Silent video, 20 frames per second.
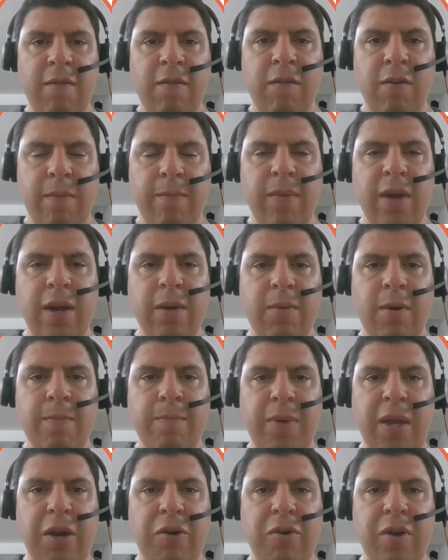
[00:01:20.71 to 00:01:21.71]
for a
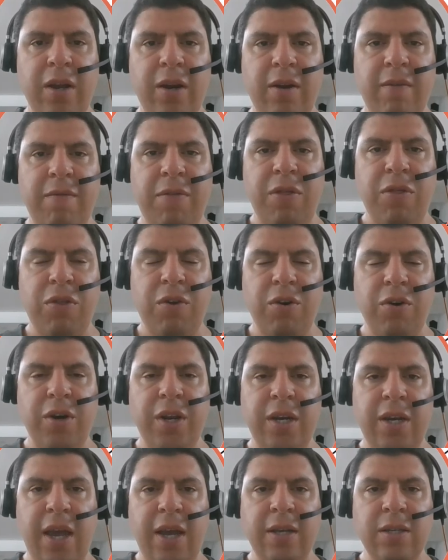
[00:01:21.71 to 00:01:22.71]
minimum period of
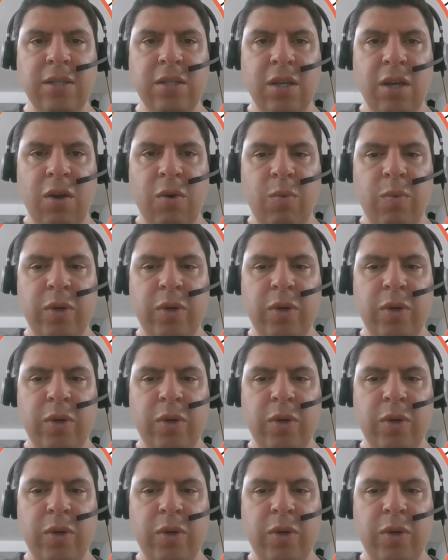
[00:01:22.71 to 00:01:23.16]
30 days,